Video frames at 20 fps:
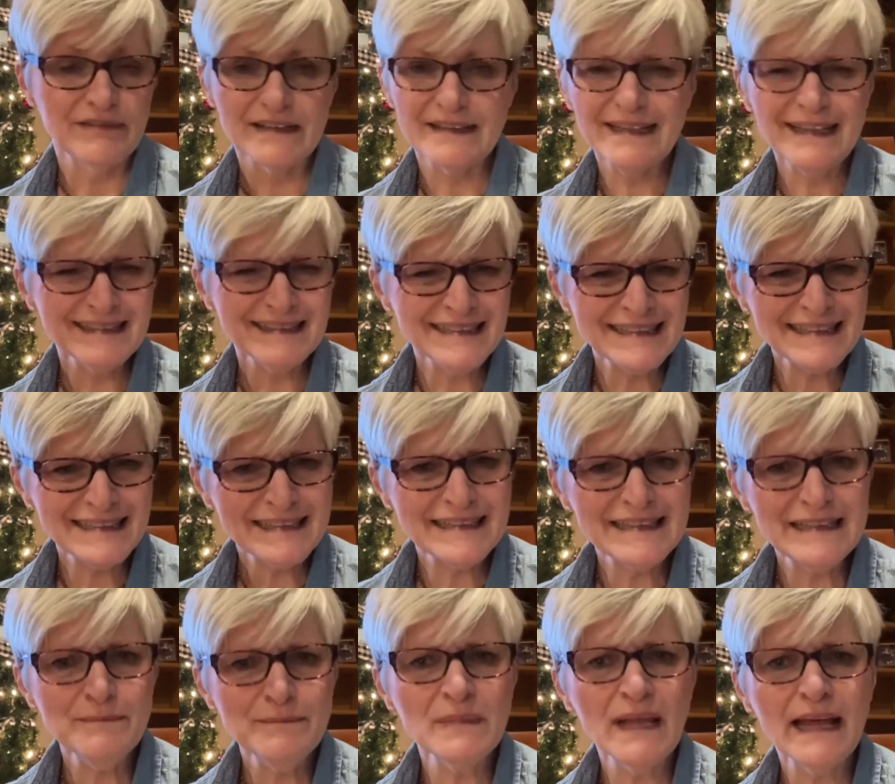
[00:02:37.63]
It doesn't
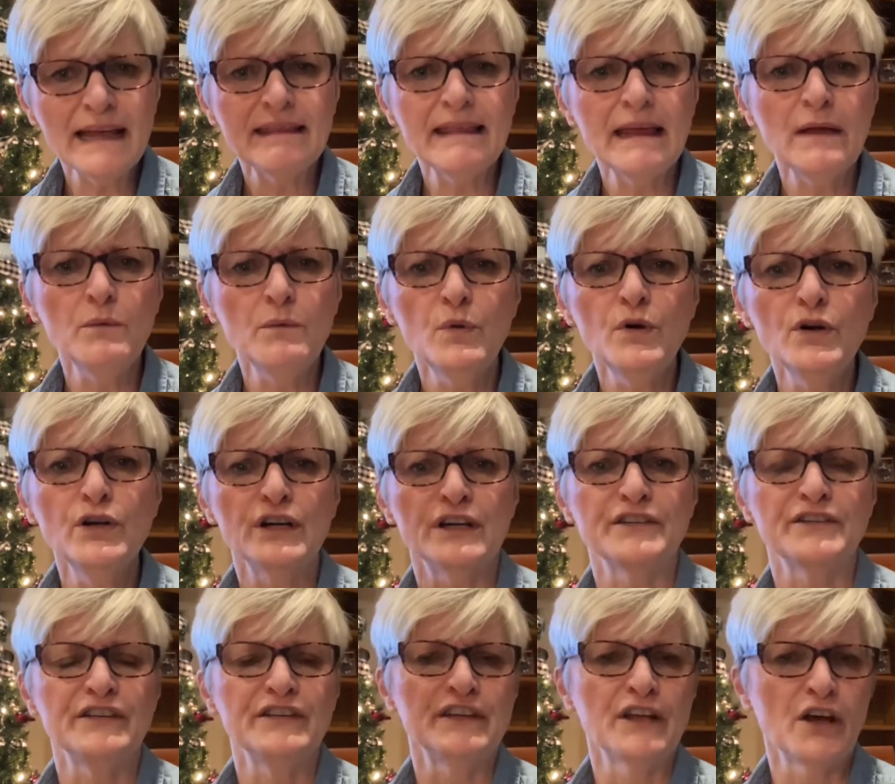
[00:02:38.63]
seem like they would,
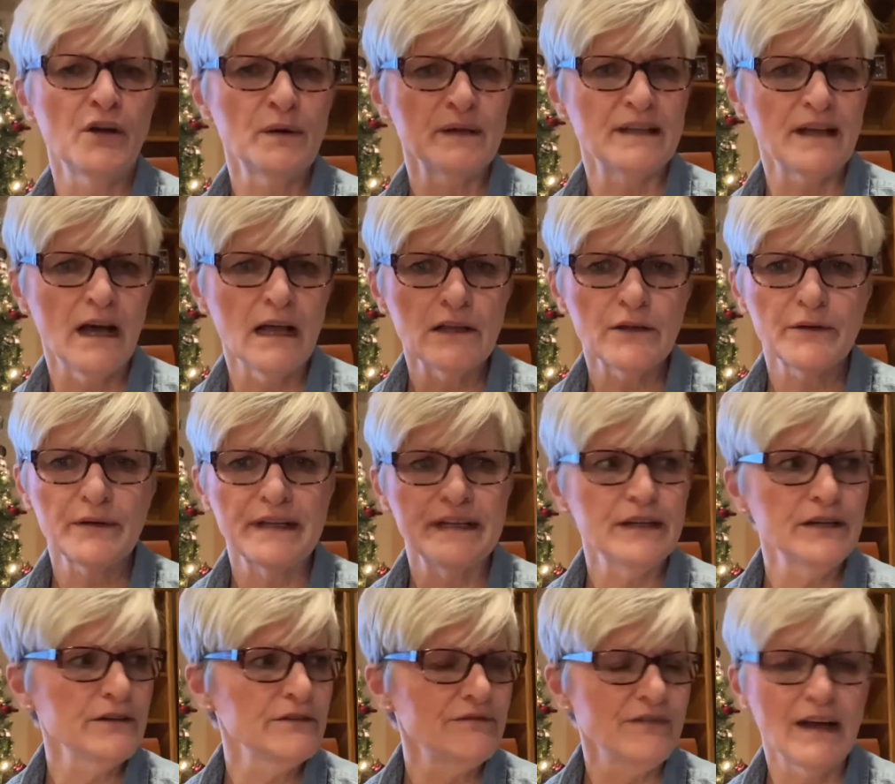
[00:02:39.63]
you know, a dollar
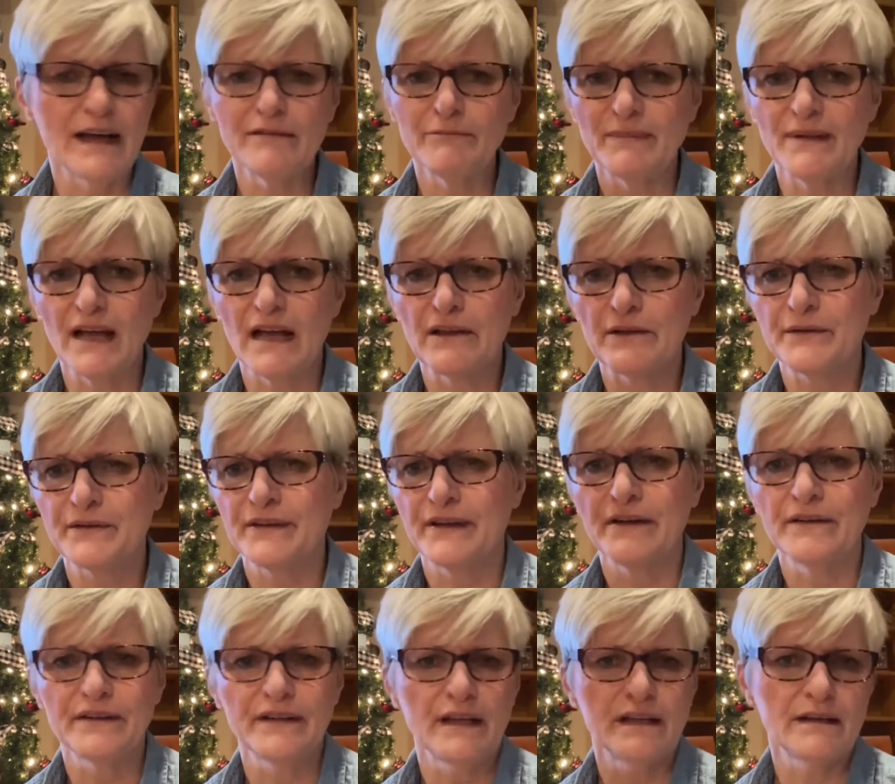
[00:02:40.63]
here, five dollars
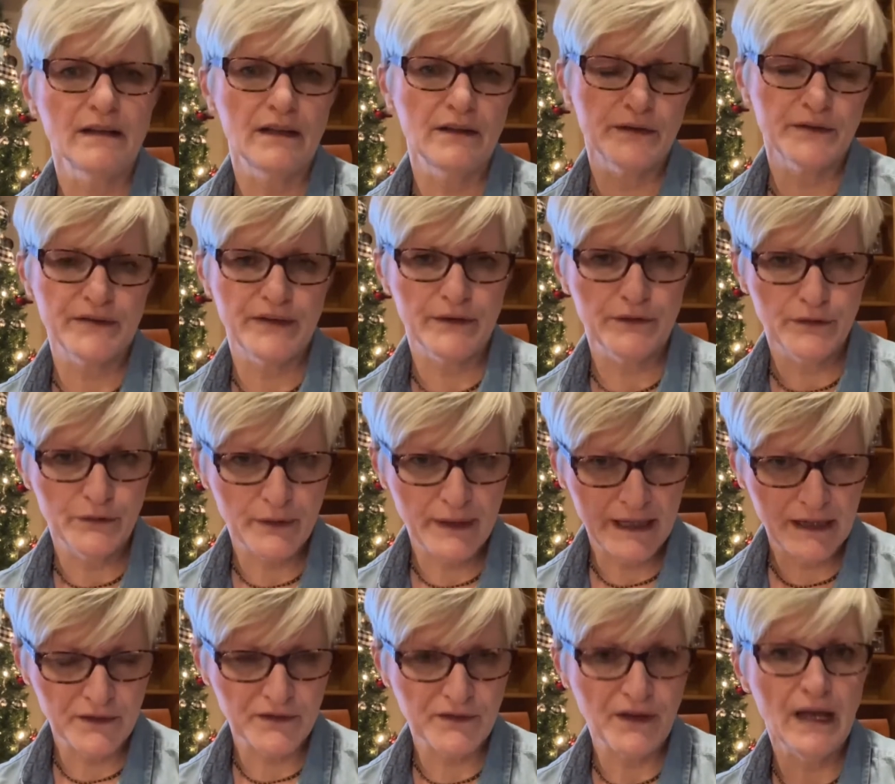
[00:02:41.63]
there, ten dollars there, who
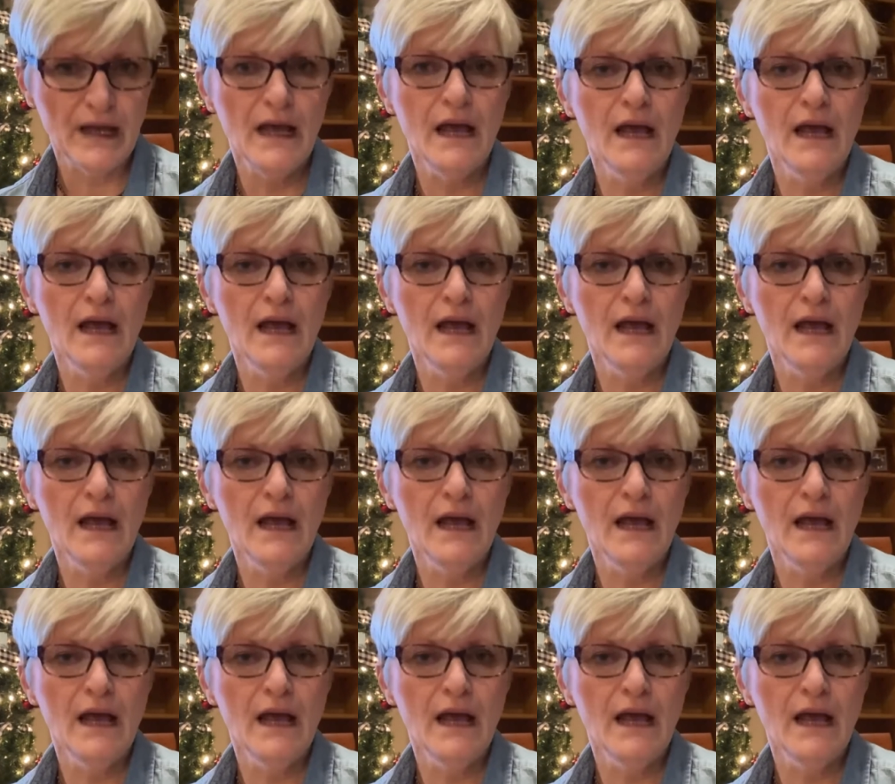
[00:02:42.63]
cares?